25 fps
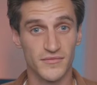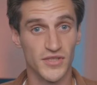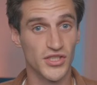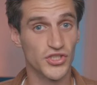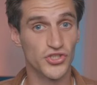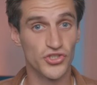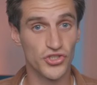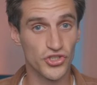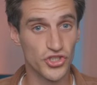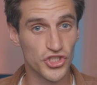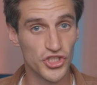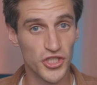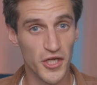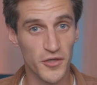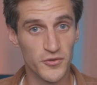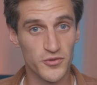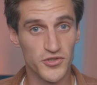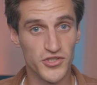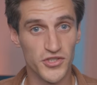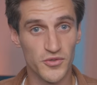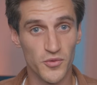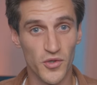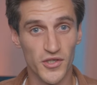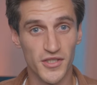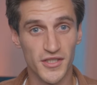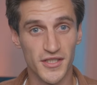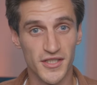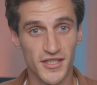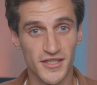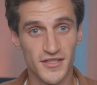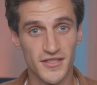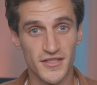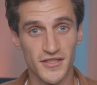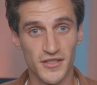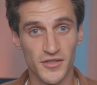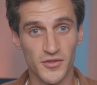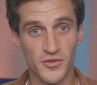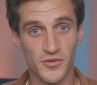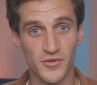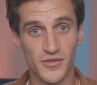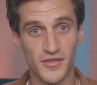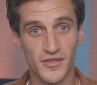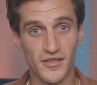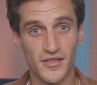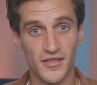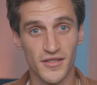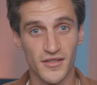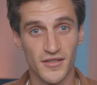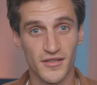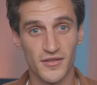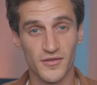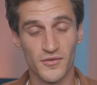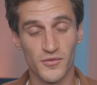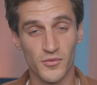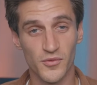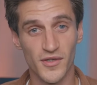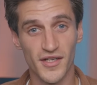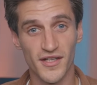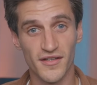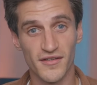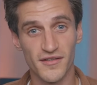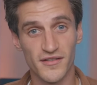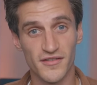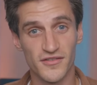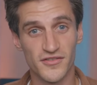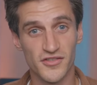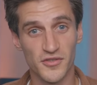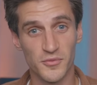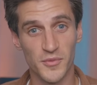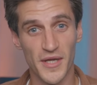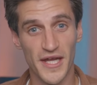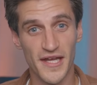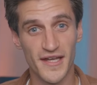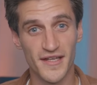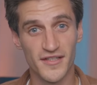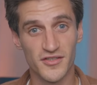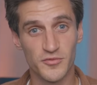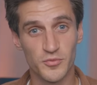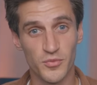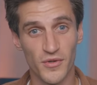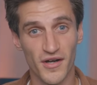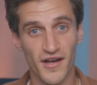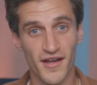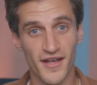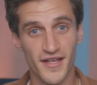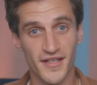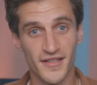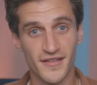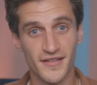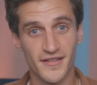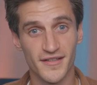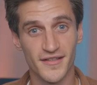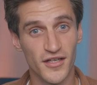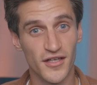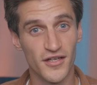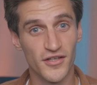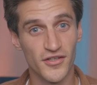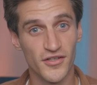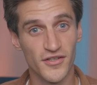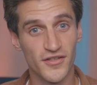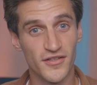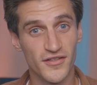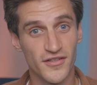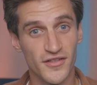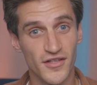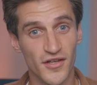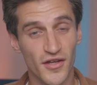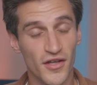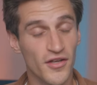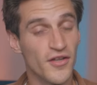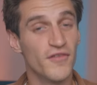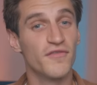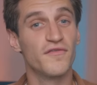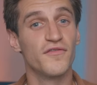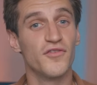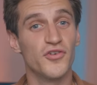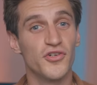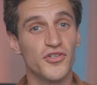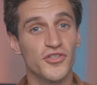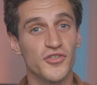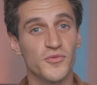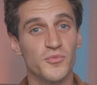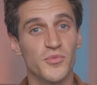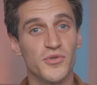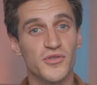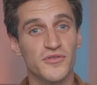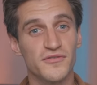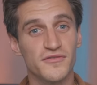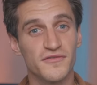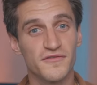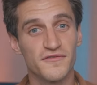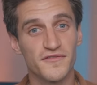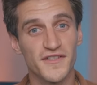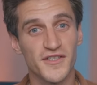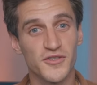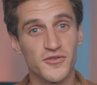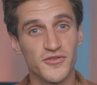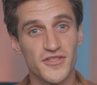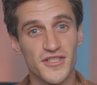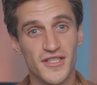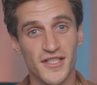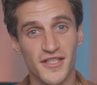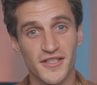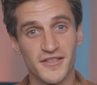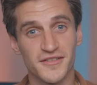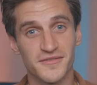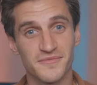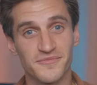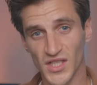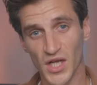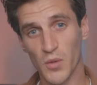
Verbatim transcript: it just shows you what you can do with some hairspray and an affordable filter.